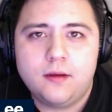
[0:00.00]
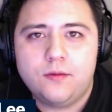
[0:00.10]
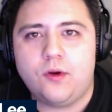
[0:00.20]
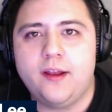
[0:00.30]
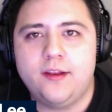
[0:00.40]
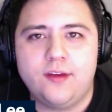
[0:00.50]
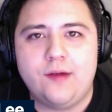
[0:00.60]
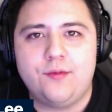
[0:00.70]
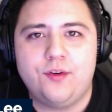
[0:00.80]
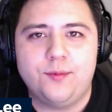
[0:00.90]
Friends,
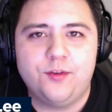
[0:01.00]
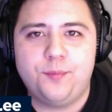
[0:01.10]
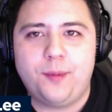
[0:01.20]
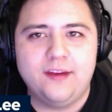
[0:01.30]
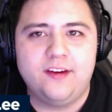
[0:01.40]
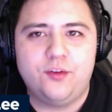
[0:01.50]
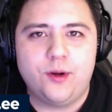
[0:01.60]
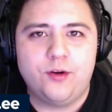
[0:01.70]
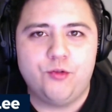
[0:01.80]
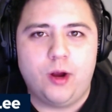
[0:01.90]
after some spicy
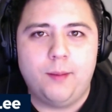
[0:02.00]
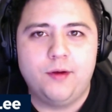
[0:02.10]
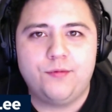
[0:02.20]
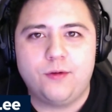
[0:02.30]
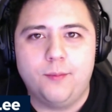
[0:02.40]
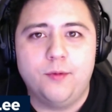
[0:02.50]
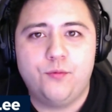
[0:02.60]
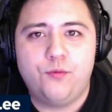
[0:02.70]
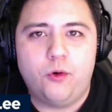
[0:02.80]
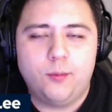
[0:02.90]
Twitter drama from
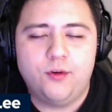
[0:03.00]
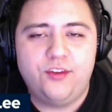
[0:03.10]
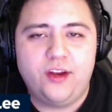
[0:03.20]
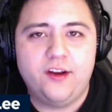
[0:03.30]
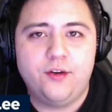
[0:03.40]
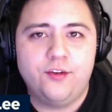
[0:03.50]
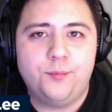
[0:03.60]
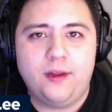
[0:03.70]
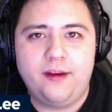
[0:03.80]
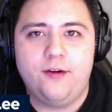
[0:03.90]
former Senators
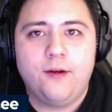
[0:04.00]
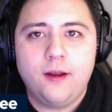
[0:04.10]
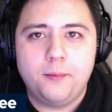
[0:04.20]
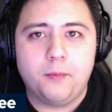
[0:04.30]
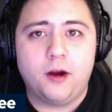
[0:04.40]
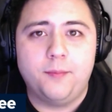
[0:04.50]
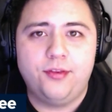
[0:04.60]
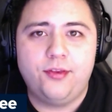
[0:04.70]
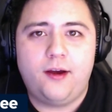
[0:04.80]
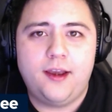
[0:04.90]
player Mark
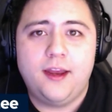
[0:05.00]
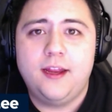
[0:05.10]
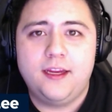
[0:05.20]
Methot,